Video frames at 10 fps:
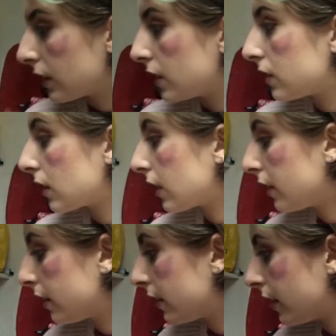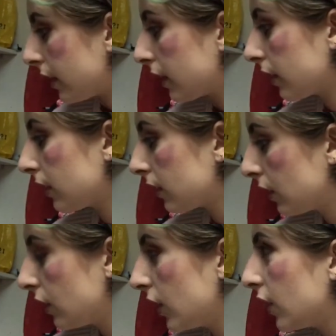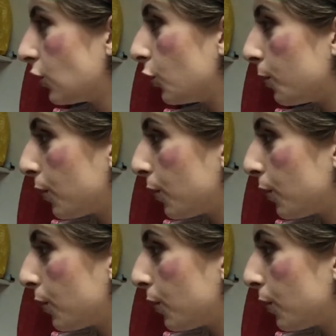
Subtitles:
is, I think, the